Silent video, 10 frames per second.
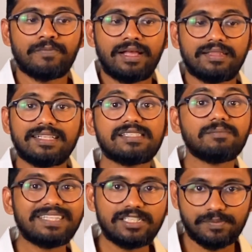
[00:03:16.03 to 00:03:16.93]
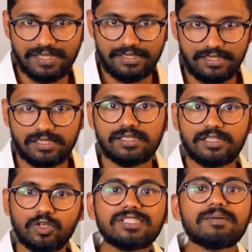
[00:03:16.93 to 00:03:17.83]
then something is missing.
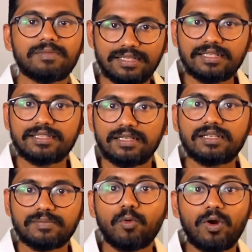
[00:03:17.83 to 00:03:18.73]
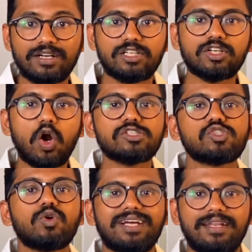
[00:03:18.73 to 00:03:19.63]
You know, some the, the the dots
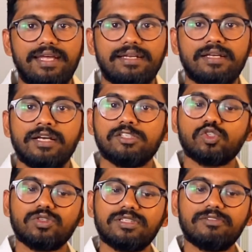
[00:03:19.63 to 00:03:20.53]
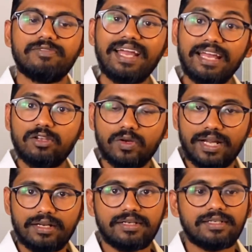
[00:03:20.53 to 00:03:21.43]
don't connect. So the way I look
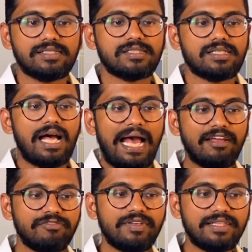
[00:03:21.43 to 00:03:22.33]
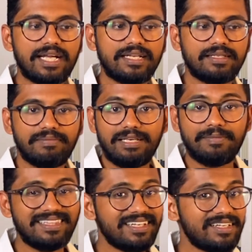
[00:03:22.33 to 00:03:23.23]
at it is I feel that maybe
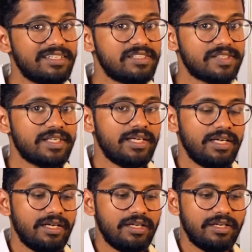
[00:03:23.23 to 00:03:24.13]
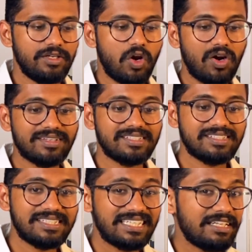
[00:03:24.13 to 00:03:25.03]
there is not a
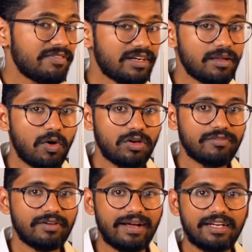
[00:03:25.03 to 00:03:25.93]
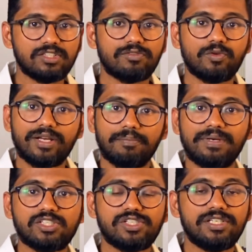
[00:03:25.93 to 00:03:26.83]
significant amount of advantage of doing a
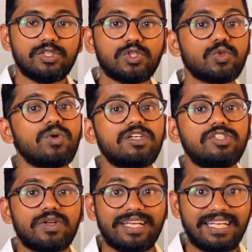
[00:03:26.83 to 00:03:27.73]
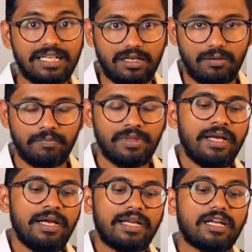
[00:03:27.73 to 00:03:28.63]
PhD towards your income.
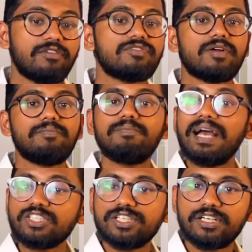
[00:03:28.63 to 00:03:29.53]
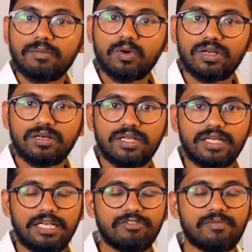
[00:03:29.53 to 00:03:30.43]
Now, if you're passionate about
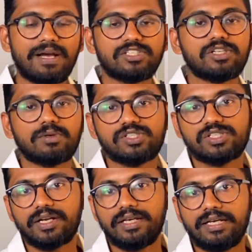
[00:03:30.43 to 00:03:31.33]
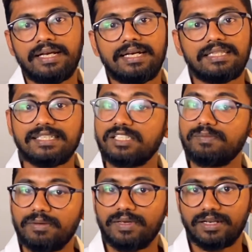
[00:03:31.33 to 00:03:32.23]
learning, if you're passionate about studying, this
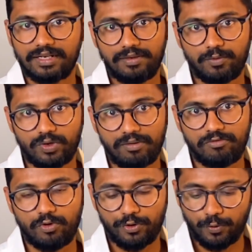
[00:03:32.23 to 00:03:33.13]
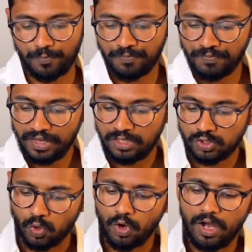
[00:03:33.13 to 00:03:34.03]
may be a great program for you.
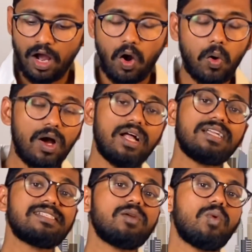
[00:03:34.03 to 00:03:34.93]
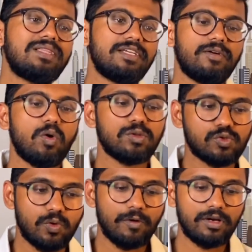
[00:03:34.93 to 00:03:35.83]
So understand one thing
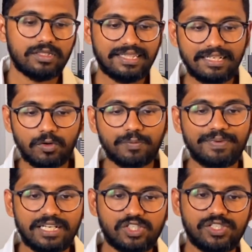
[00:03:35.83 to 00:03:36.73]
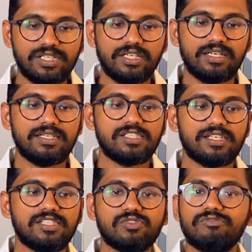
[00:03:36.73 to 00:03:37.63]
also the thing about phd is
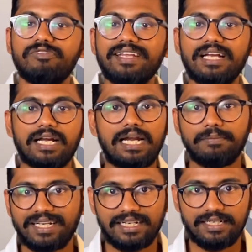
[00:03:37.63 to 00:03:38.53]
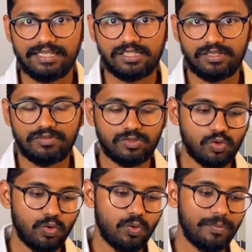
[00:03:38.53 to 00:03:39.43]
it's very academic intensive
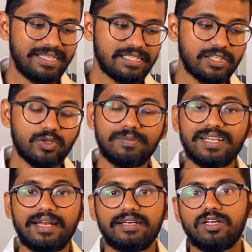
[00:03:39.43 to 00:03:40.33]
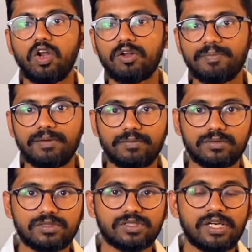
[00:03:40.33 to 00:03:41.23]
so basically you'll be writing a lot of
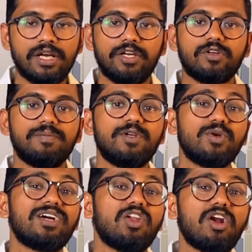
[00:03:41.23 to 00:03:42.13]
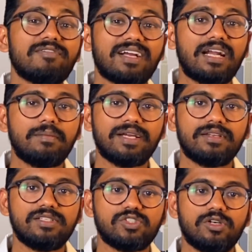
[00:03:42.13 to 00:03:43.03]
papers you'll be doing a lot of academic
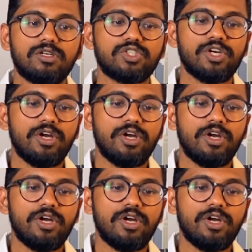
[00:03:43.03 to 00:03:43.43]
research